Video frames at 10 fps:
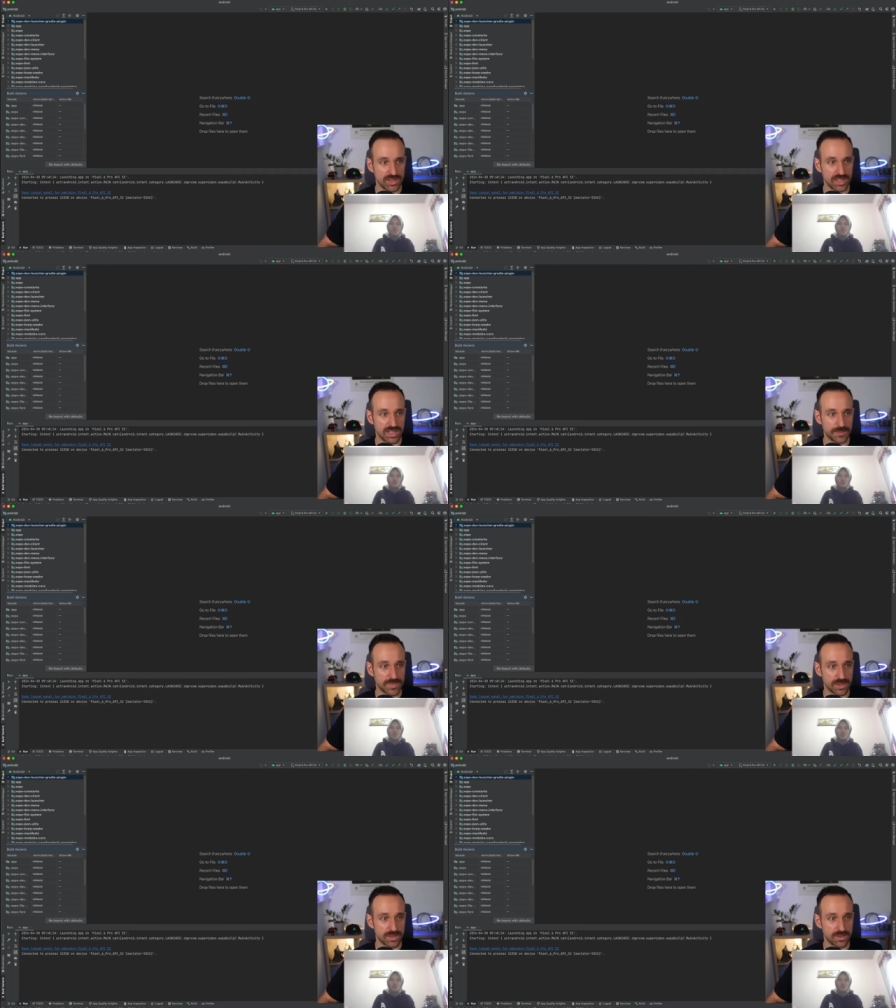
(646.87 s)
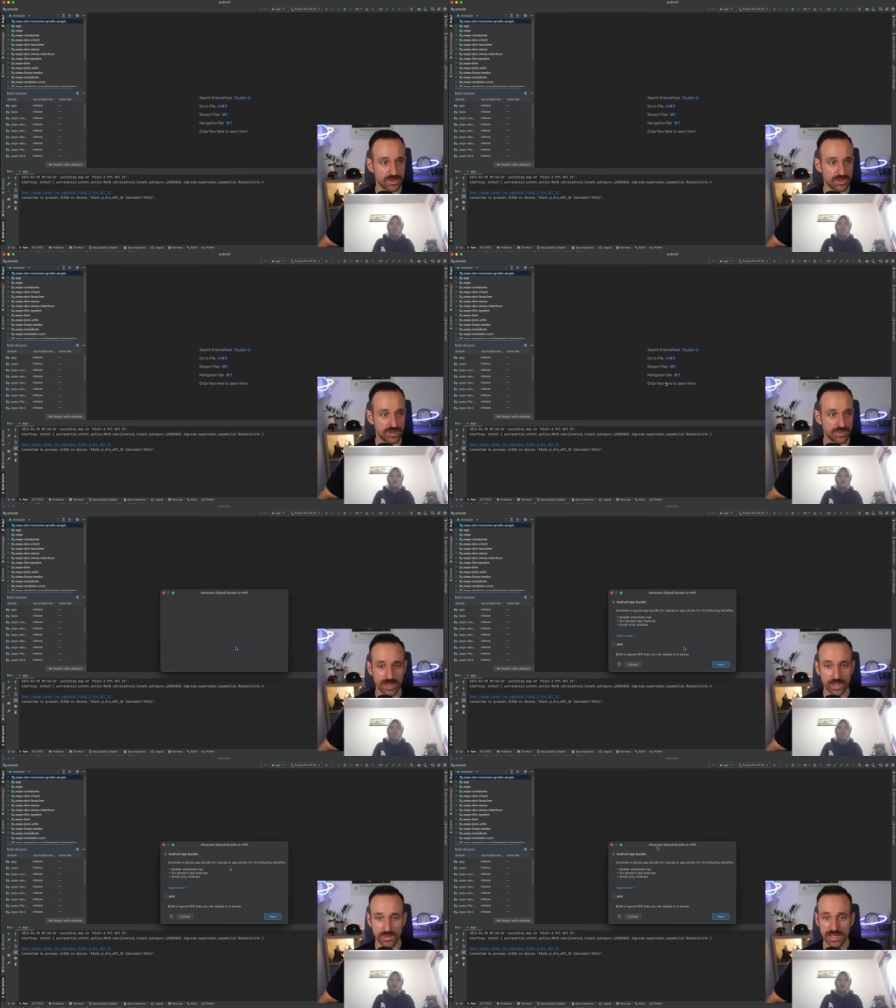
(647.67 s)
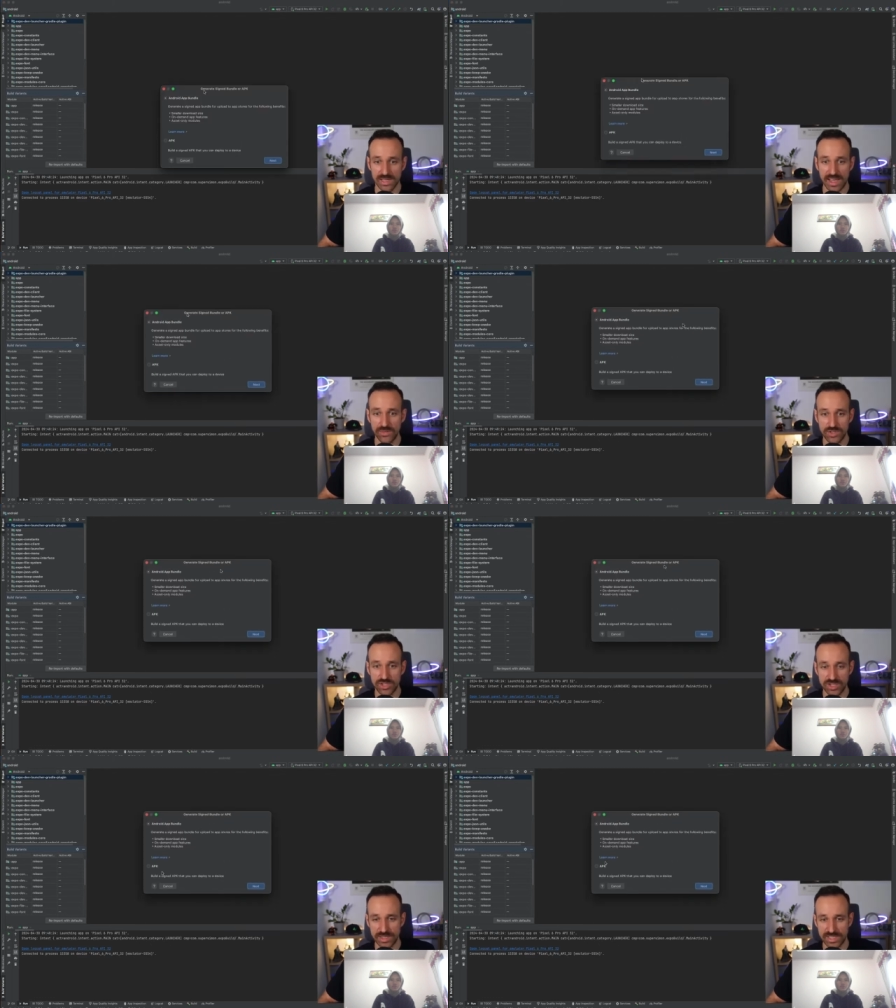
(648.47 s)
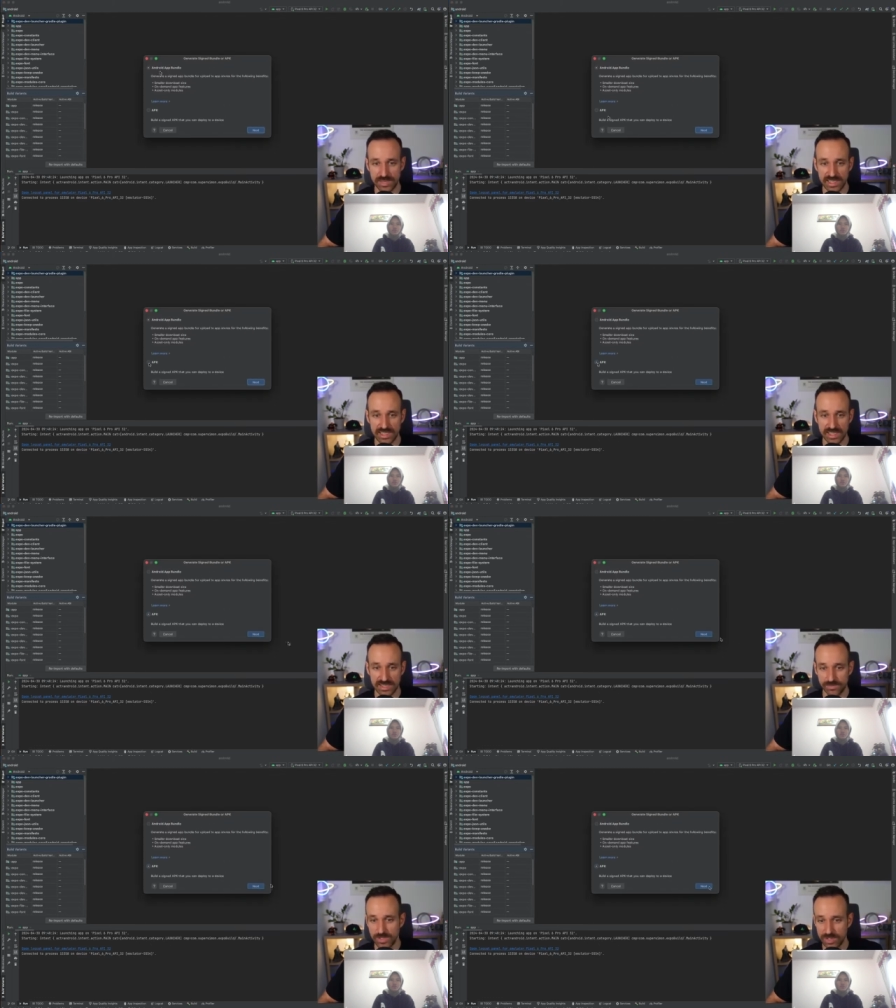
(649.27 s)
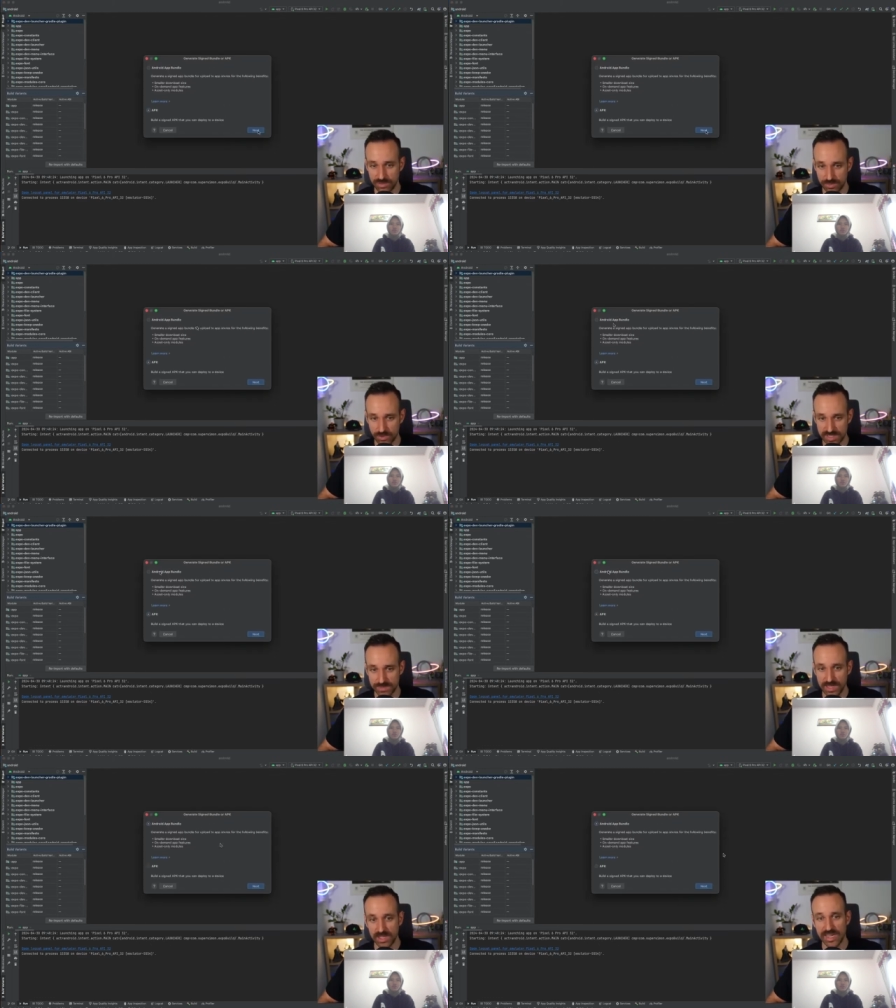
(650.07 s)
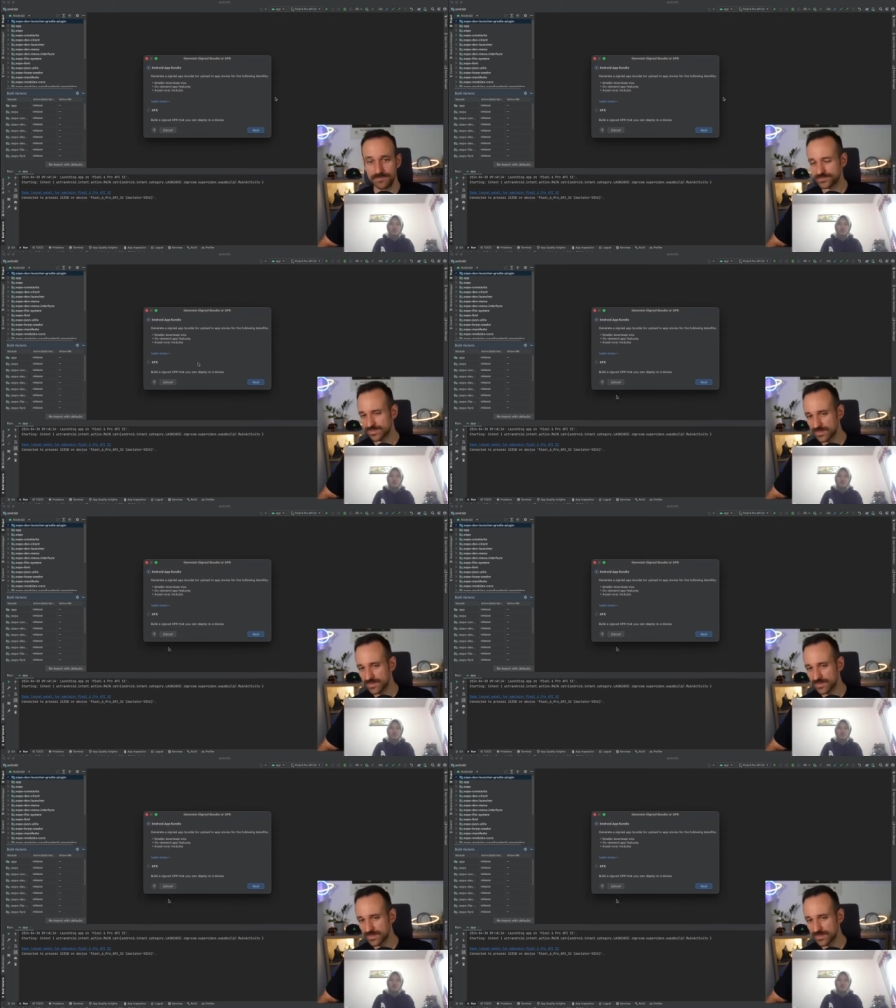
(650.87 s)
Well, yeah, if you do a generate signed bundle, then you go through the process. Okay.